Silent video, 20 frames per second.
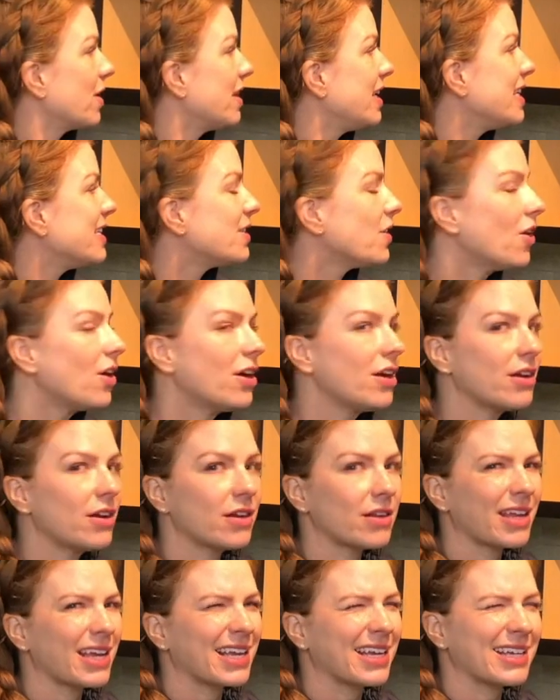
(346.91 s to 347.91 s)
These are
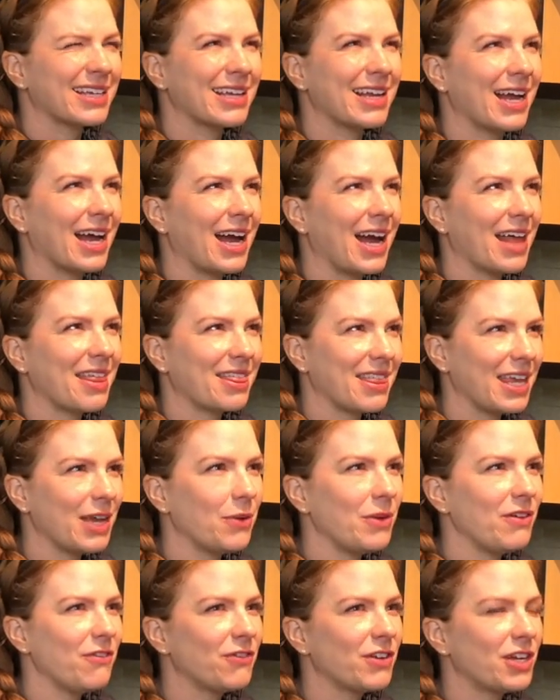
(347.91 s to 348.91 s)
like, I think
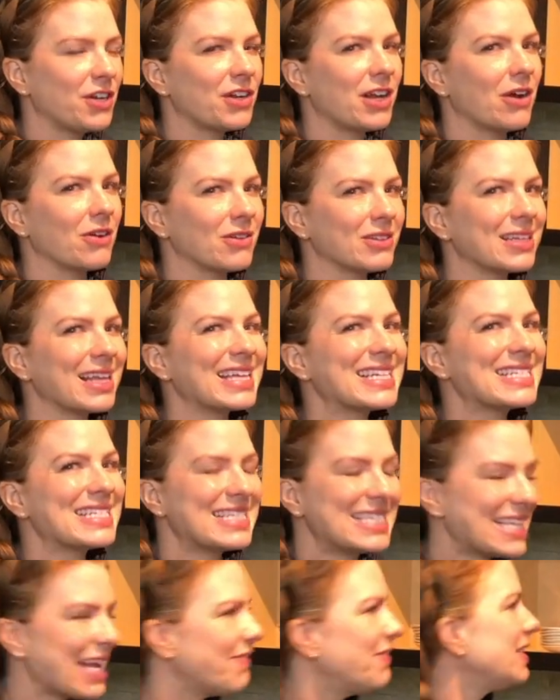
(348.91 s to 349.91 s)
we figured out like
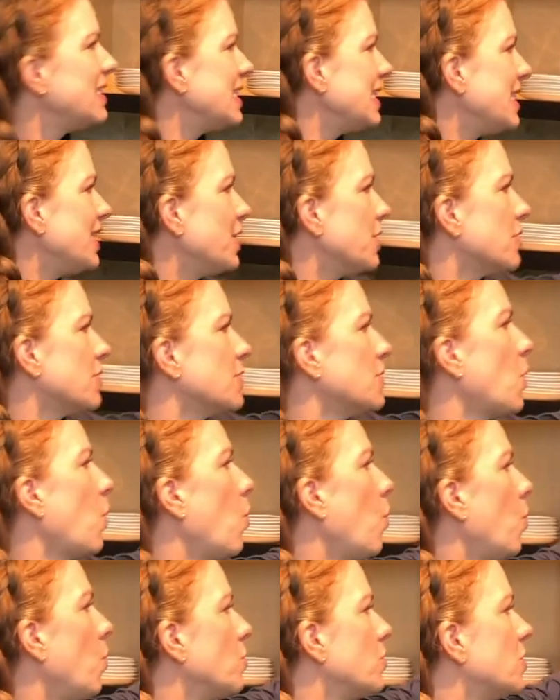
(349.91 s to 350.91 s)
70 years
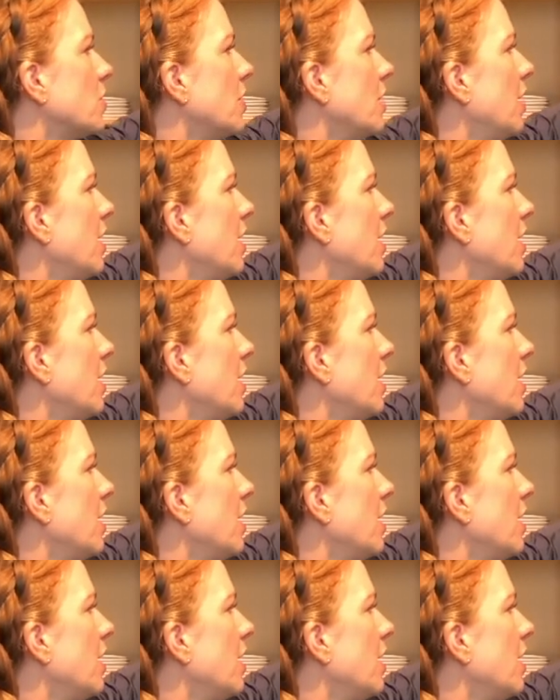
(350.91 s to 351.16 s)
old.